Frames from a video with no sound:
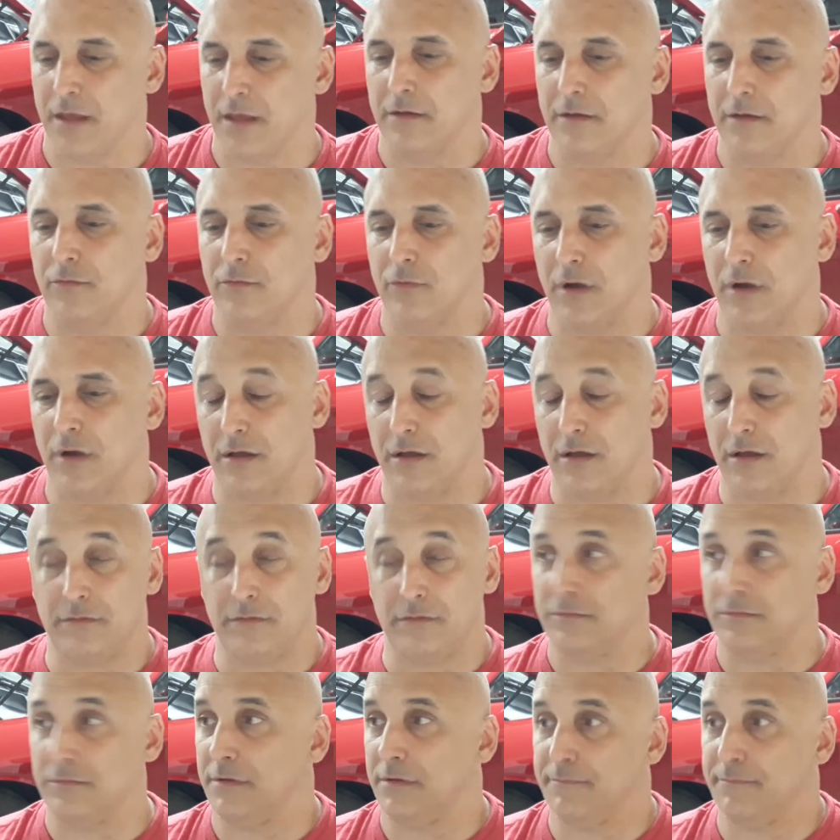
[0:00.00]

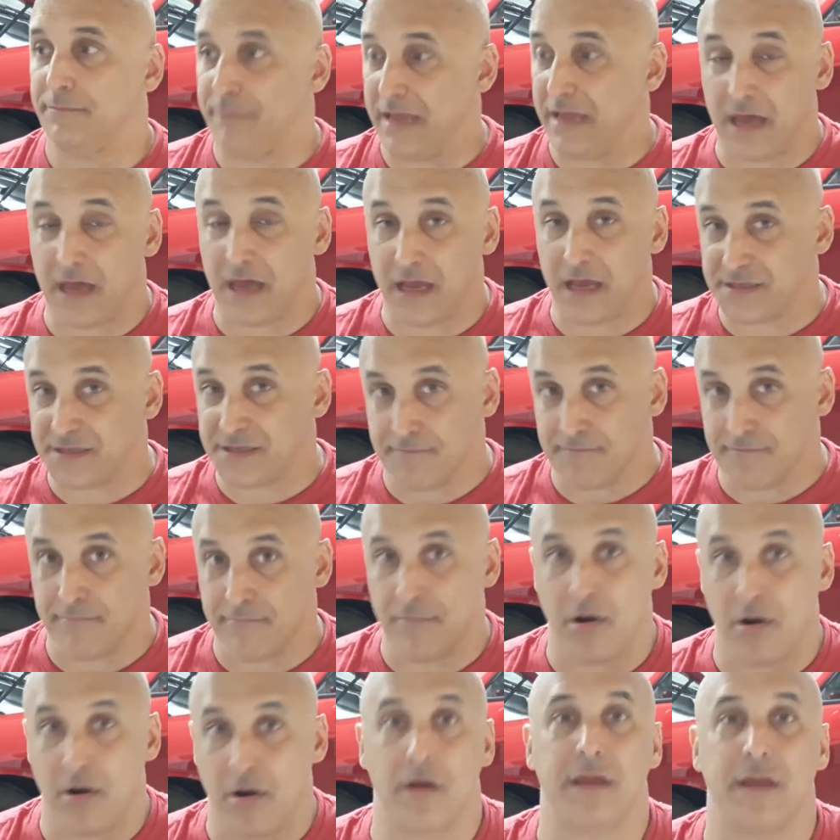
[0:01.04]
Well, because
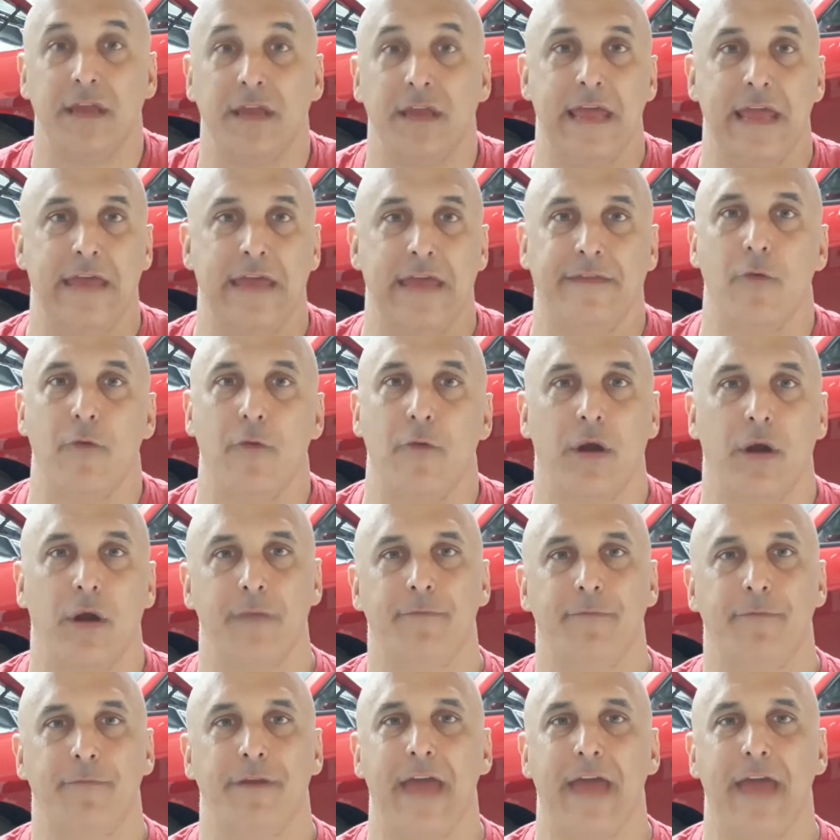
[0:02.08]
marketing, they wanted to
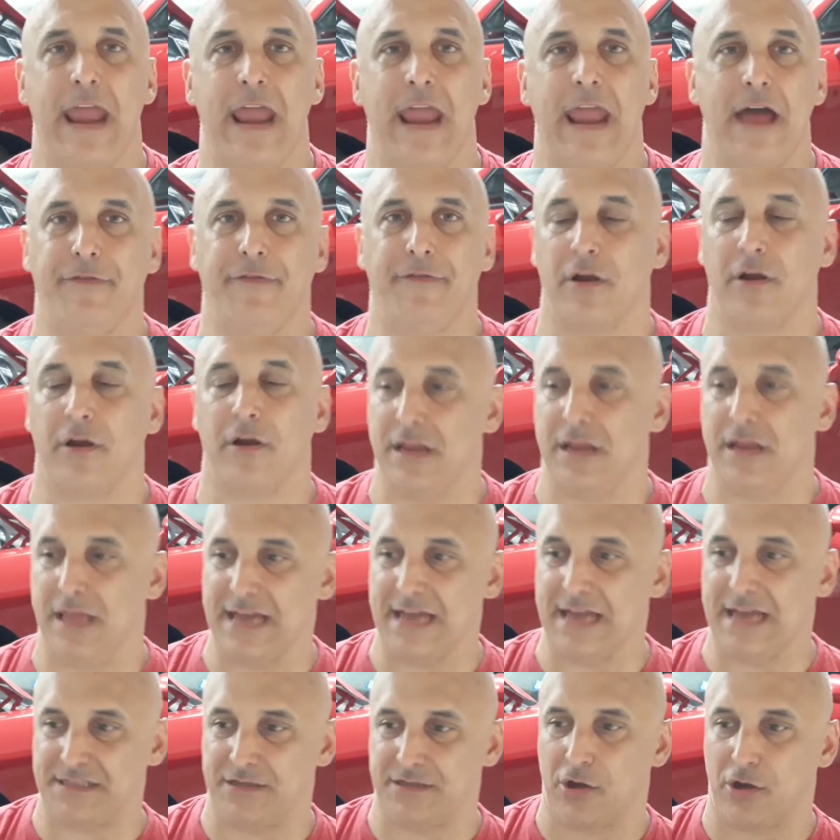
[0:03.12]
put that out there. And
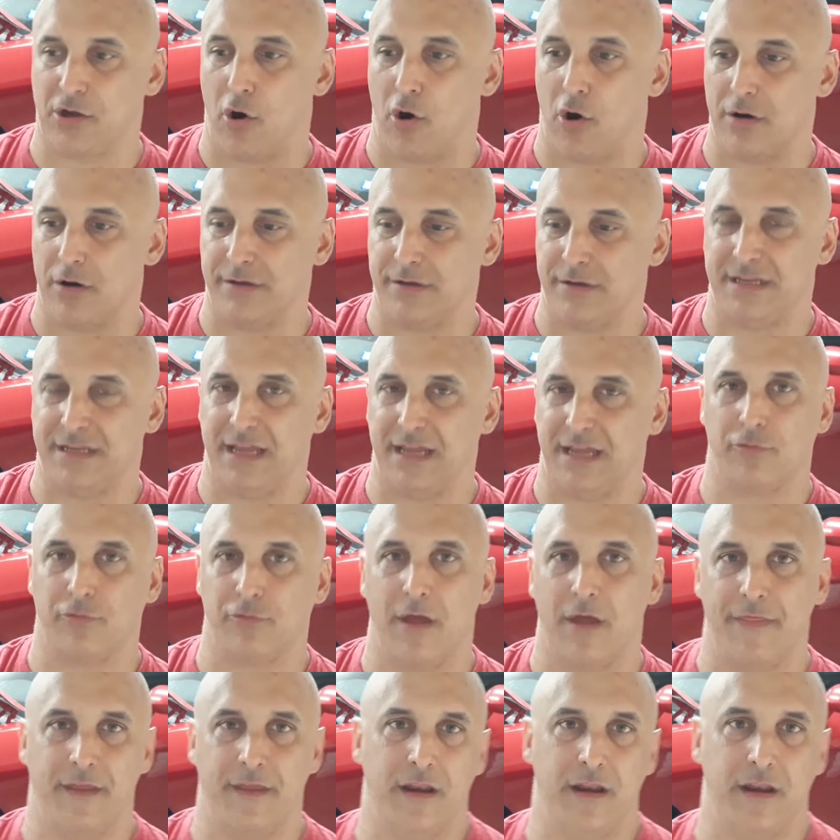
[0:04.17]
yes, the car did
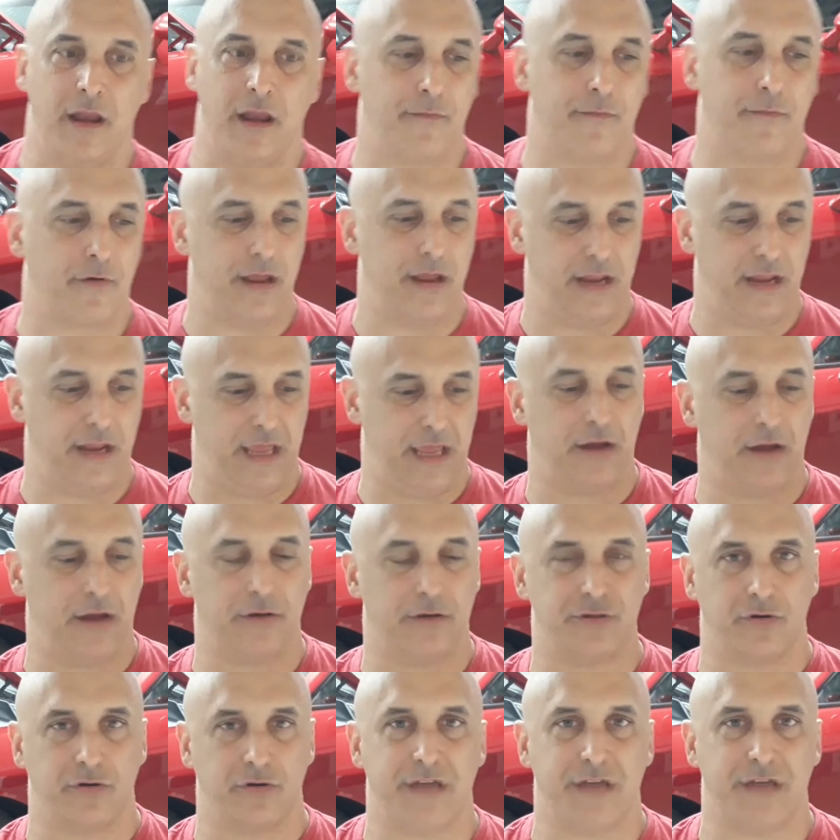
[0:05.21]
run the number, and
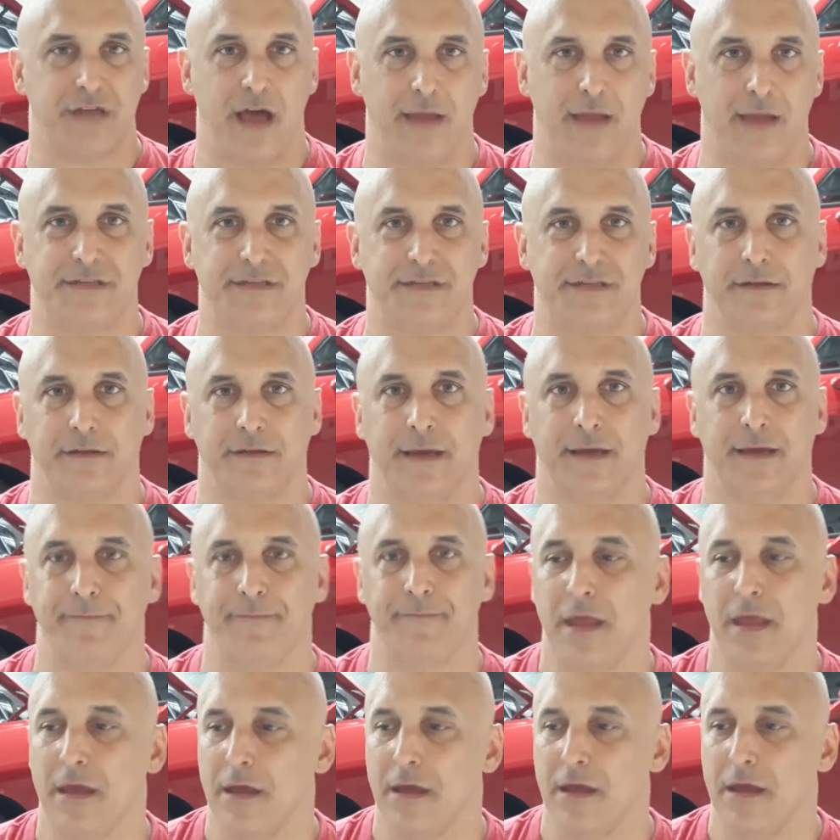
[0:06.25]
here's your time slip.
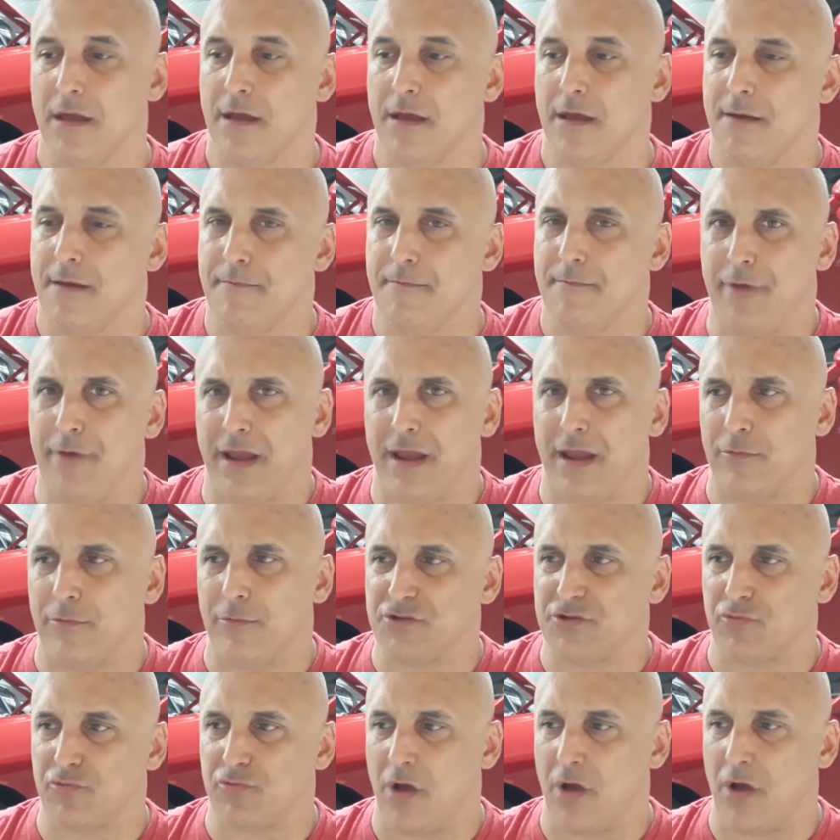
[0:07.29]
But it
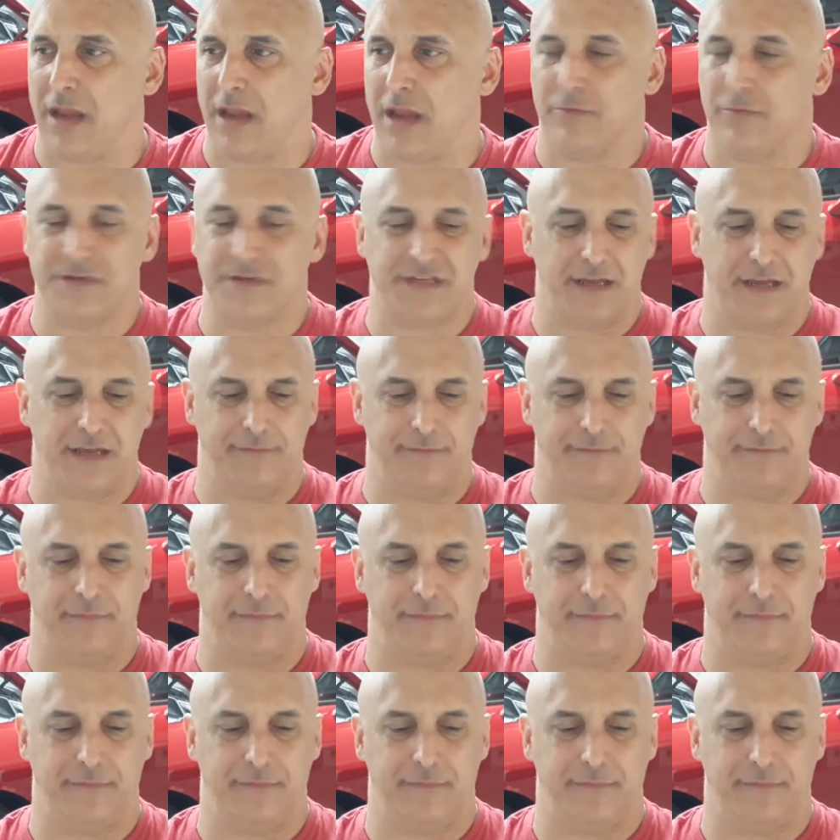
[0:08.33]
was run, it was a